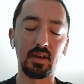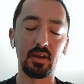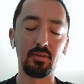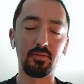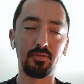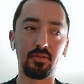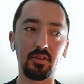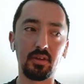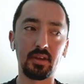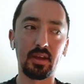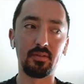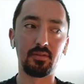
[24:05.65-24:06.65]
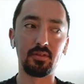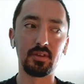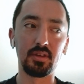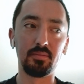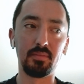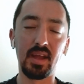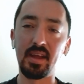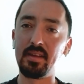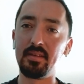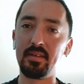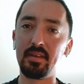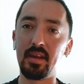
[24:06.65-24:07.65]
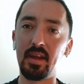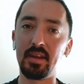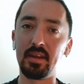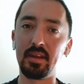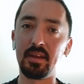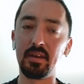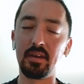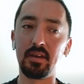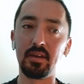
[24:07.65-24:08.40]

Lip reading: don't feel like I've really made any